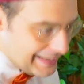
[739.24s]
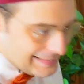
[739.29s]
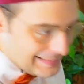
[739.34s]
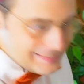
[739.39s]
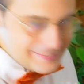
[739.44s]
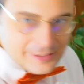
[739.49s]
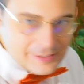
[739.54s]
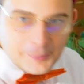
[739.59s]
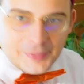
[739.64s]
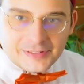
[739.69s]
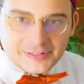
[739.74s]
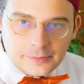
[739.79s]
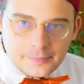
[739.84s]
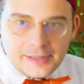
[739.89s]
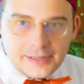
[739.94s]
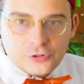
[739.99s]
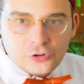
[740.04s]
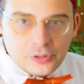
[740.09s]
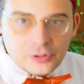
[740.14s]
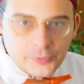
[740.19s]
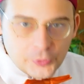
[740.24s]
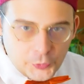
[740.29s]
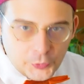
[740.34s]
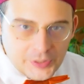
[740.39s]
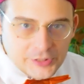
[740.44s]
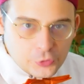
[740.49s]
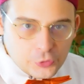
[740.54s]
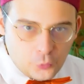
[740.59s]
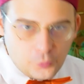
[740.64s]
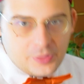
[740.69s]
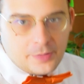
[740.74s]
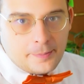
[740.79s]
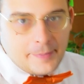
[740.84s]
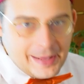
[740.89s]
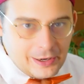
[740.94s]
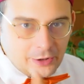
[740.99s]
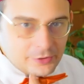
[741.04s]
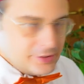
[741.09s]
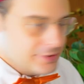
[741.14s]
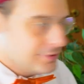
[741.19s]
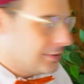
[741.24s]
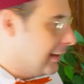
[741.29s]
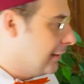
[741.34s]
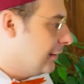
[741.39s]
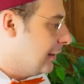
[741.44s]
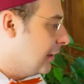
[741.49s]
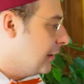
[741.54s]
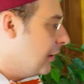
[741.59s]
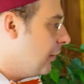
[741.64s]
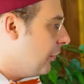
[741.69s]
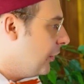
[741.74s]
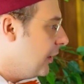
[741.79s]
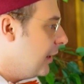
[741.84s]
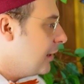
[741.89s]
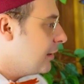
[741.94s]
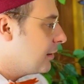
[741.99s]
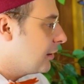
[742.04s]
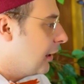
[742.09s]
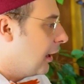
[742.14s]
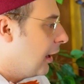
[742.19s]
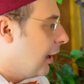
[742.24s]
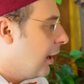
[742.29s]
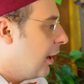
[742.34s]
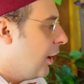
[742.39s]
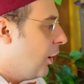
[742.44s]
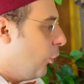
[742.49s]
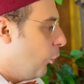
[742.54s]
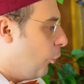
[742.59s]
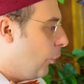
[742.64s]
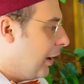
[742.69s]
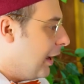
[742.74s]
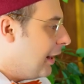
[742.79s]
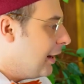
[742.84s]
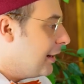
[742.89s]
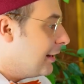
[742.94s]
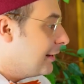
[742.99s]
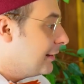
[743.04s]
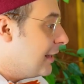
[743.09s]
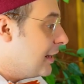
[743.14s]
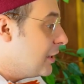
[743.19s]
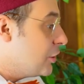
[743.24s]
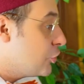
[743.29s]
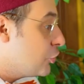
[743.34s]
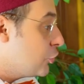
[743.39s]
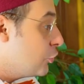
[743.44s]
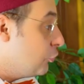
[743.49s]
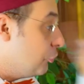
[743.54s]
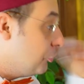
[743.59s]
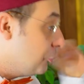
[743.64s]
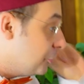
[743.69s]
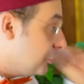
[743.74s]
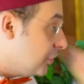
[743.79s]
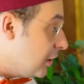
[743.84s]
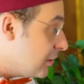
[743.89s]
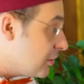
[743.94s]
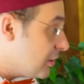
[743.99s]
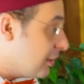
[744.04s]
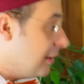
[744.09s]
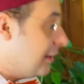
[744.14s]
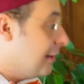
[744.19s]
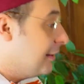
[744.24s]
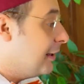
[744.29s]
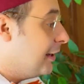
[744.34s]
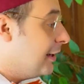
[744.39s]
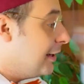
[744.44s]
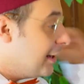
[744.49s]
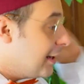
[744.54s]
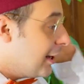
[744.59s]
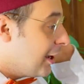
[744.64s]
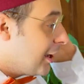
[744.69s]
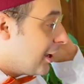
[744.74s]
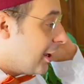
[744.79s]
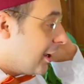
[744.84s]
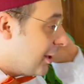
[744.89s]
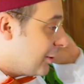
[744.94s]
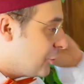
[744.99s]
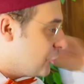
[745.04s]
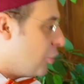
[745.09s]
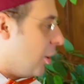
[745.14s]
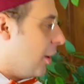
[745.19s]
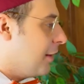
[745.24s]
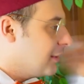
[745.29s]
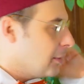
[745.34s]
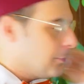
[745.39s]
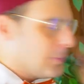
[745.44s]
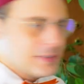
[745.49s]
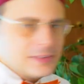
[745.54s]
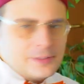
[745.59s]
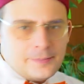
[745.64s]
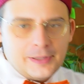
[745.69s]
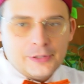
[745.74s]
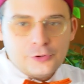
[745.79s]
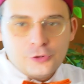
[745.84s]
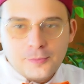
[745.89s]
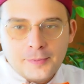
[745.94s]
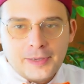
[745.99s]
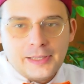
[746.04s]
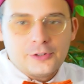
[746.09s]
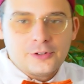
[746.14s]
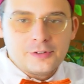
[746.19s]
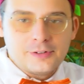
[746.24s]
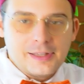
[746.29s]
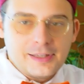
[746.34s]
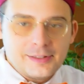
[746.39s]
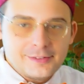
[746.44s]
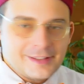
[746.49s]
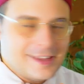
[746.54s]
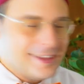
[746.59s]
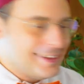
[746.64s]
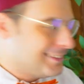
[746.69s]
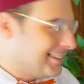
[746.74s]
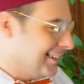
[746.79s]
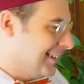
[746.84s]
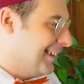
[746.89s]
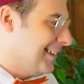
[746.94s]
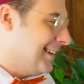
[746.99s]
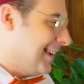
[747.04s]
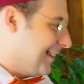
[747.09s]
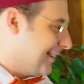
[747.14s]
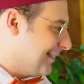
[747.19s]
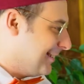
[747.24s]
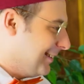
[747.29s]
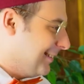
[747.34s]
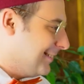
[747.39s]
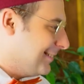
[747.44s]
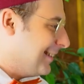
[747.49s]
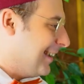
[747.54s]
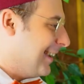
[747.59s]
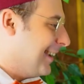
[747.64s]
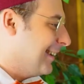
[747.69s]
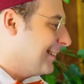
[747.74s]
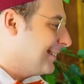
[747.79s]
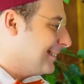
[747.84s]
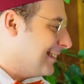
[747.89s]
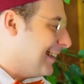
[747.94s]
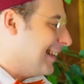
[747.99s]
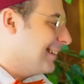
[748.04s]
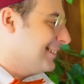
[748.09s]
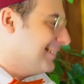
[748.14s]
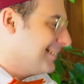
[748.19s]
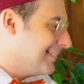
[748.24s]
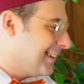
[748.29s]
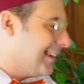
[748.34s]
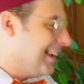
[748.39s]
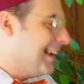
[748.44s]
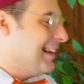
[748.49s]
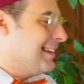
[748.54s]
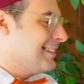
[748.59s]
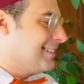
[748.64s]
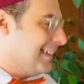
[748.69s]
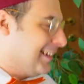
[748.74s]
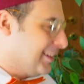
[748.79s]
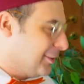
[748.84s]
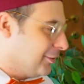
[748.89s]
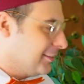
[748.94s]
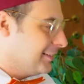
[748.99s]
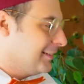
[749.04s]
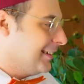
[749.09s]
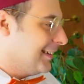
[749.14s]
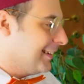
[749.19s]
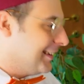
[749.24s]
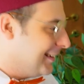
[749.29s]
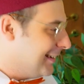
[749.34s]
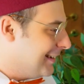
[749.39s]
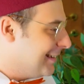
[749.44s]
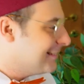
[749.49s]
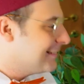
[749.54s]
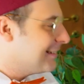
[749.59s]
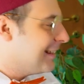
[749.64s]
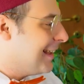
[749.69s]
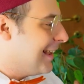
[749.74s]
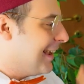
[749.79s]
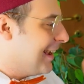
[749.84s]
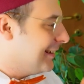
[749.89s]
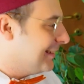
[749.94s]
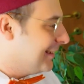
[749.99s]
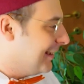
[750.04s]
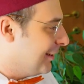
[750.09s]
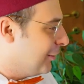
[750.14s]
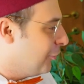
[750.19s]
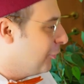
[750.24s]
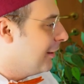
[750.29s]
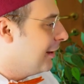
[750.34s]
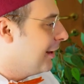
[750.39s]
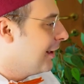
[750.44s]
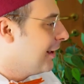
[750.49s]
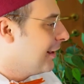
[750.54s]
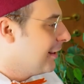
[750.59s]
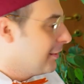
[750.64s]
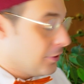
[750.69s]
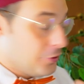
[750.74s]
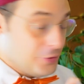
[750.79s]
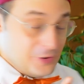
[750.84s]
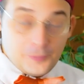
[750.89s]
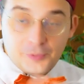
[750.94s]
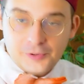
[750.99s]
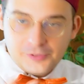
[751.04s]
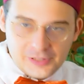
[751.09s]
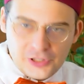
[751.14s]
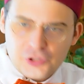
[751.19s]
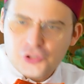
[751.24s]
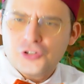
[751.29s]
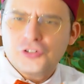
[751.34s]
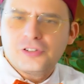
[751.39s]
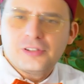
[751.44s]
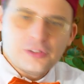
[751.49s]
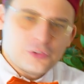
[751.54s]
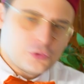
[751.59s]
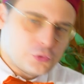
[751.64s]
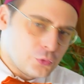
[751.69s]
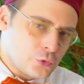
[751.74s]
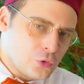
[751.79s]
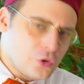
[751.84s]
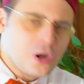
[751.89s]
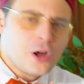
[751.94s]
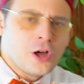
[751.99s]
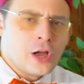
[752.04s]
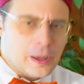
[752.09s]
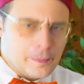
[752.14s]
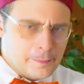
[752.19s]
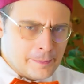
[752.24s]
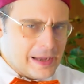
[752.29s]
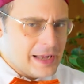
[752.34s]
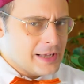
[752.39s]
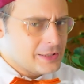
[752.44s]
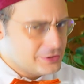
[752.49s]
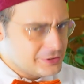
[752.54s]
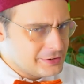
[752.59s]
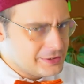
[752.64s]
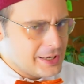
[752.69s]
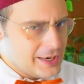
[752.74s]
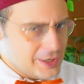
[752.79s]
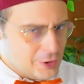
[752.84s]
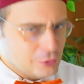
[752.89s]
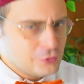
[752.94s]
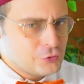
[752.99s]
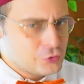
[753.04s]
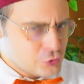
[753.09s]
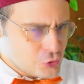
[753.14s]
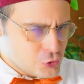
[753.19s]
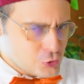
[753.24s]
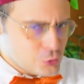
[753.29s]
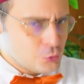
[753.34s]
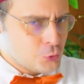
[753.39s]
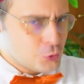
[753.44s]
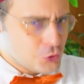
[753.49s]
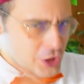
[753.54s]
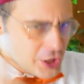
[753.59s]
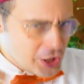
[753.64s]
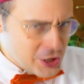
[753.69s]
it's a partimento diminuito with melodies and other things. Well, they should diligently join the Partimento method. Exactly, yes, it's saying study scales in all the keys and in all the positions, that's true, but they also should